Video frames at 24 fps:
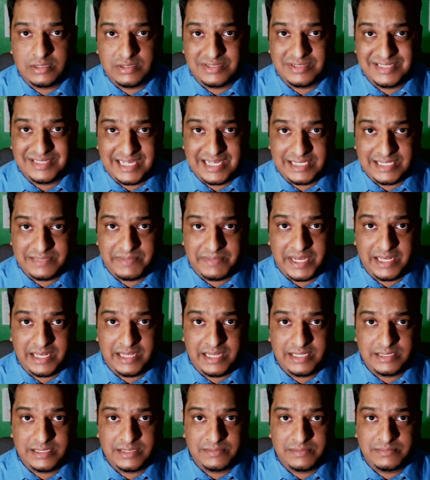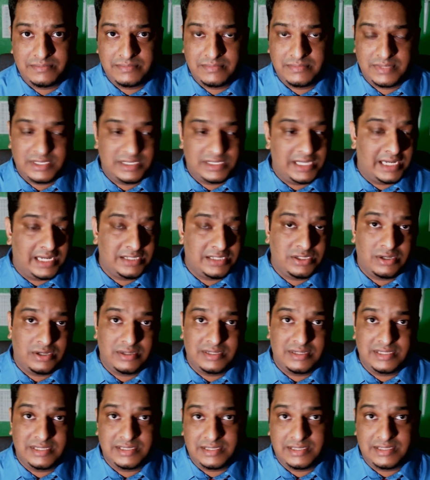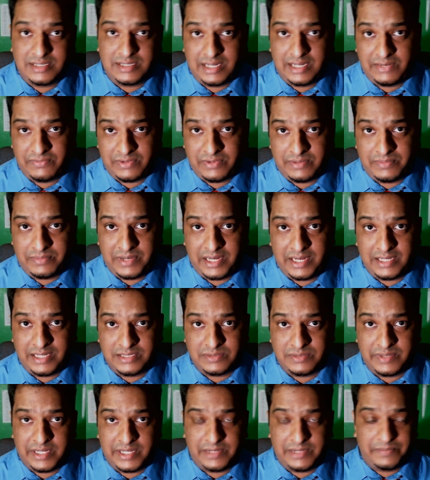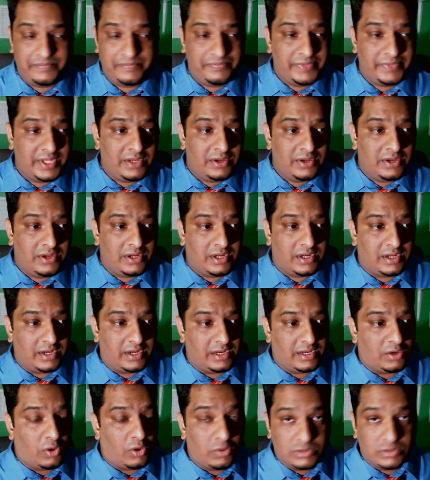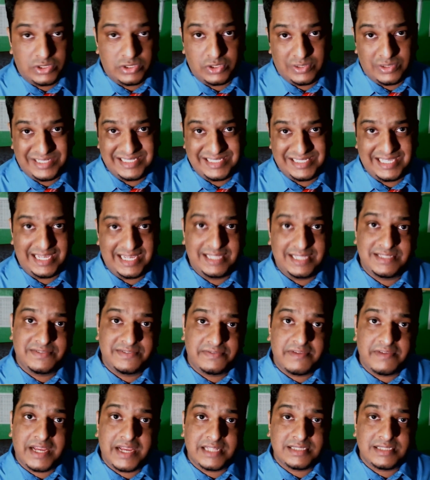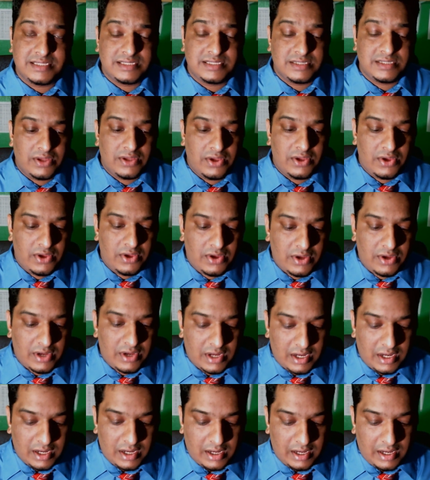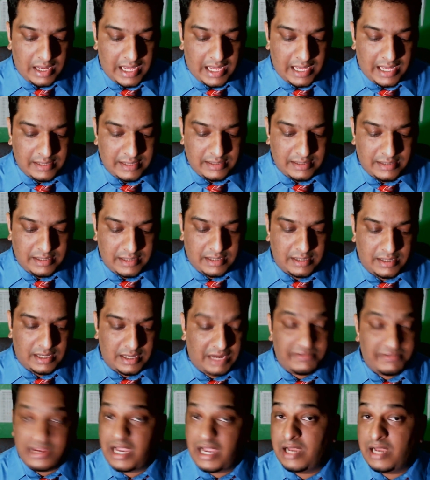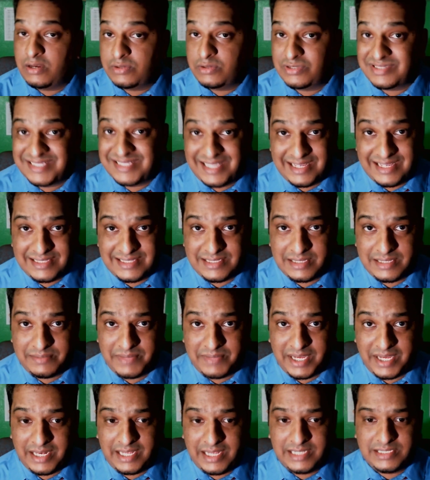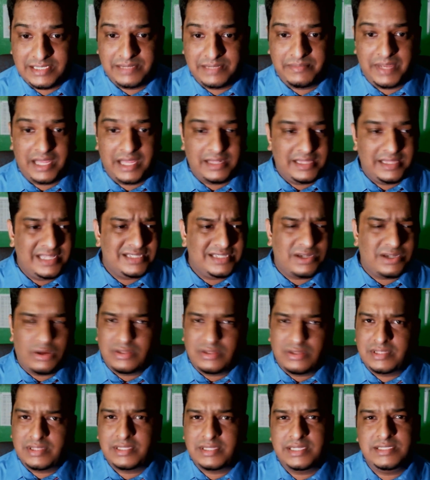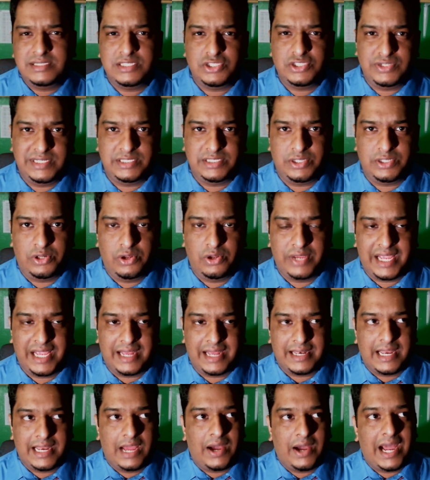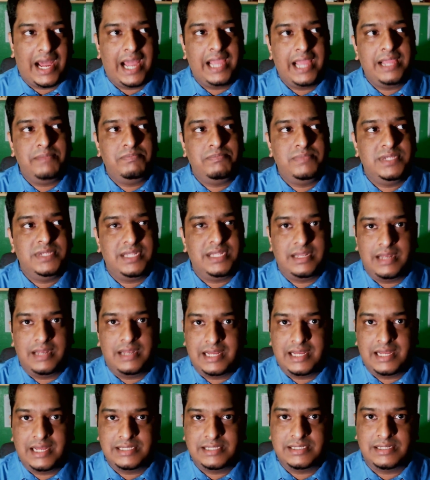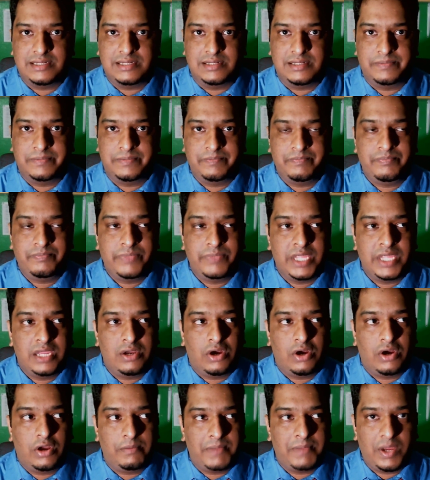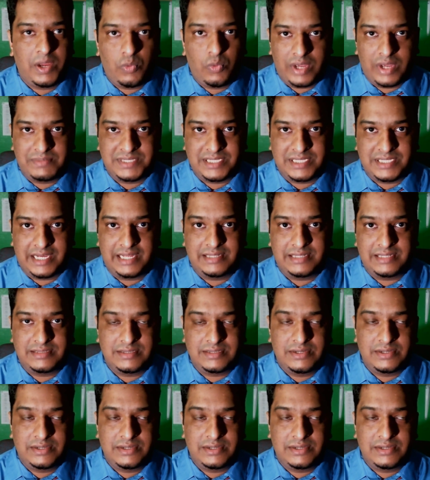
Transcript: contains magnesium. Dark chocolate is great for the brain as well. It also contains fats. And avocados contains magnesium. And these are all the things that you need to look at. Now, I did an article on my website